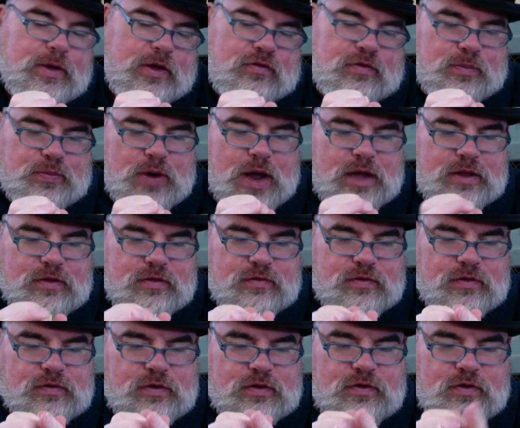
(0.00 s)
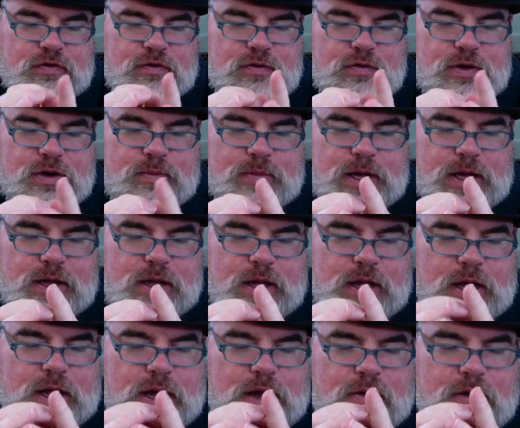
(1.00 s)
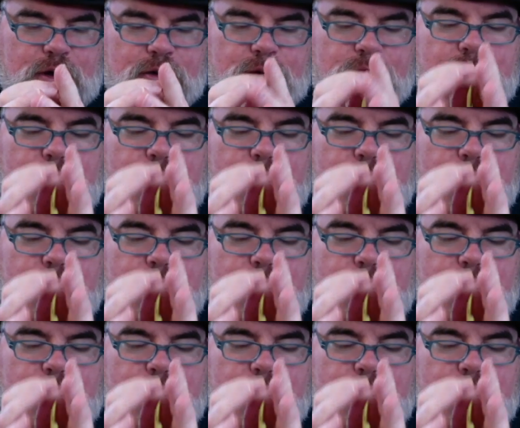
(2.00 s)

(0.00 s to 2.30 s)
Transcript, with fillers: I should practice this and just do it in my. Here we go.